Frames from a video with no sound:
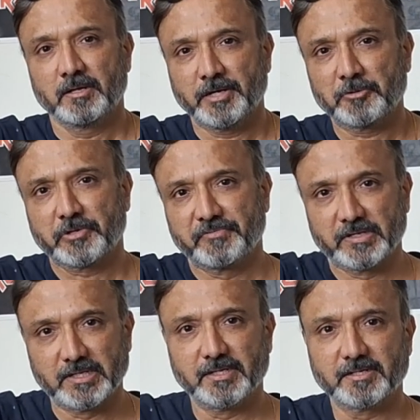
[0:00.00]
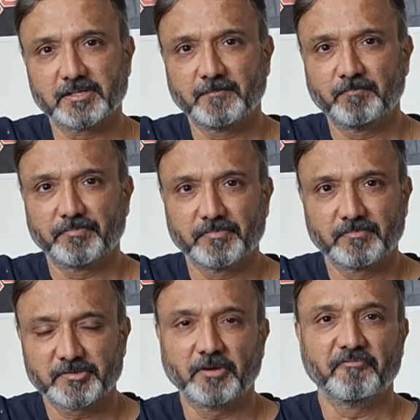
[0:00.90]
Now that we've learned
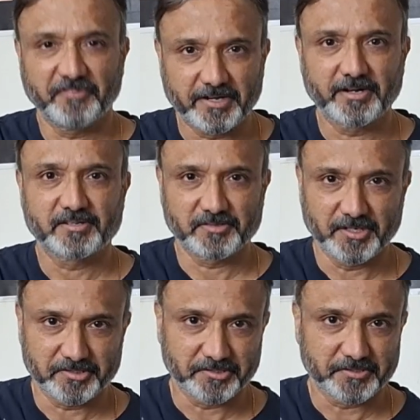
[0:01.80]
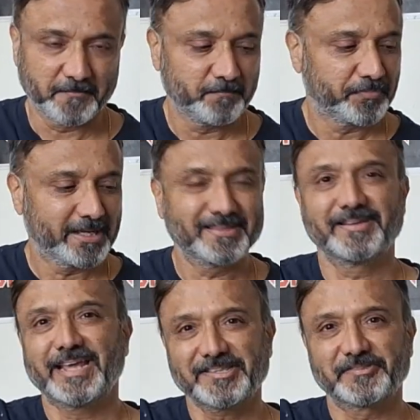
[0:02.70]
some finger exercises,
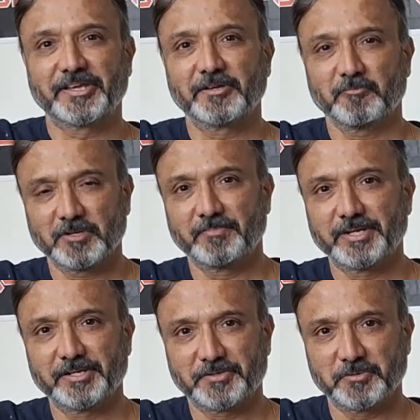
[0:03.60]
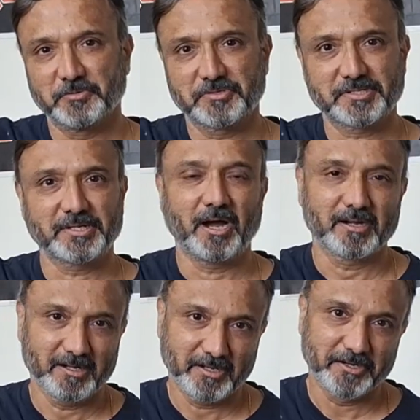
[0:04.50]
the next thing will be to
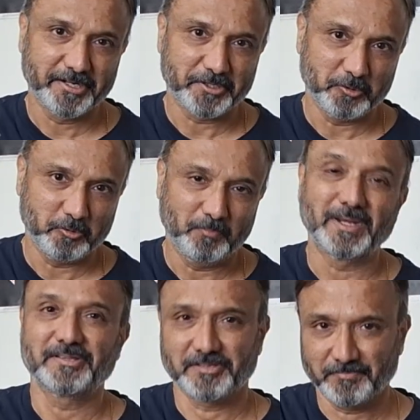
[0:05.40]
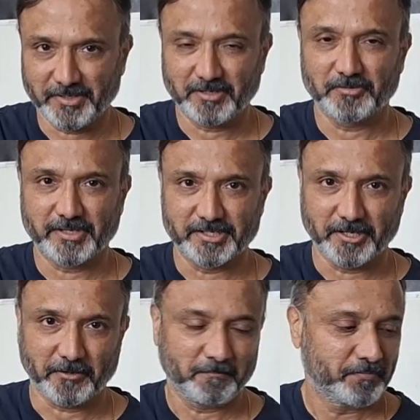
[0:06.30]
start learning to play something on the
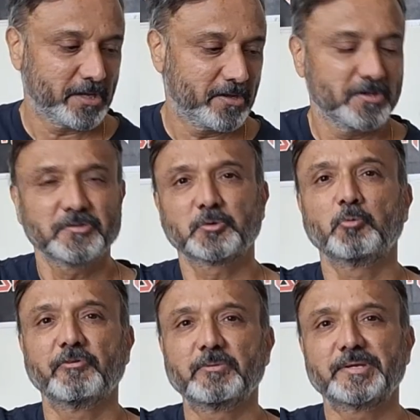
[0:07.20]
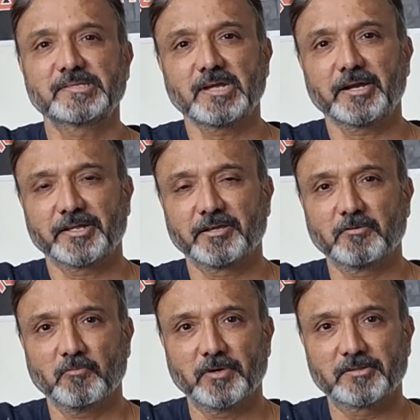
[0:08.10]
guitar. So we will be
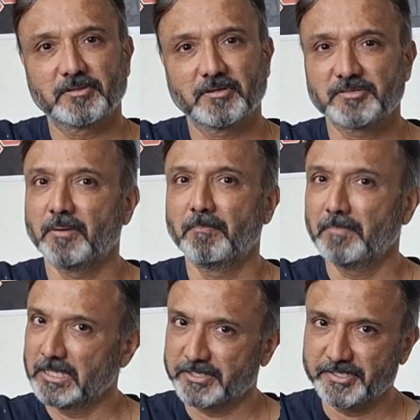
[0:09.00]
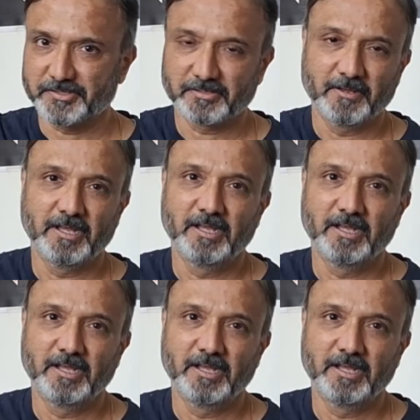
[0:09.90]
starting with some melodies.